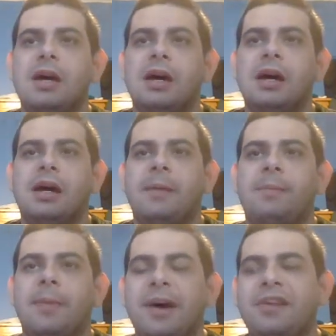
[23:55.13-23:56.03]

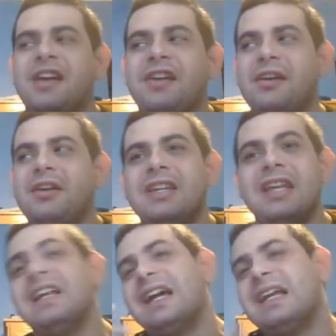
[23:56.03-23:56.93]
Uh, but Valzella,
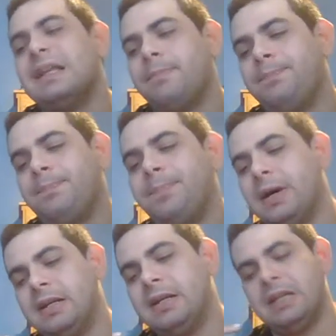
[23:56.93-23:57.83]
it, it,
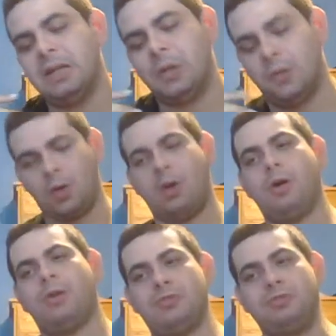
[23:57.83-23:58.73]
but
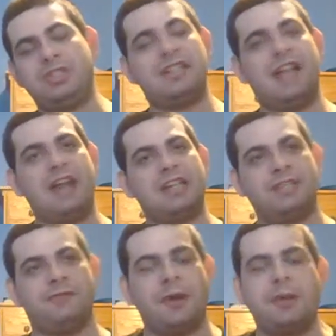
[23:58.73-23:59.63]
overall, you know, she
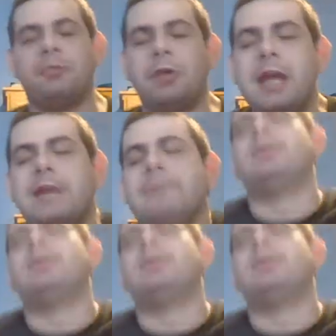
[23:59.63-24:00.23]
she's very gray.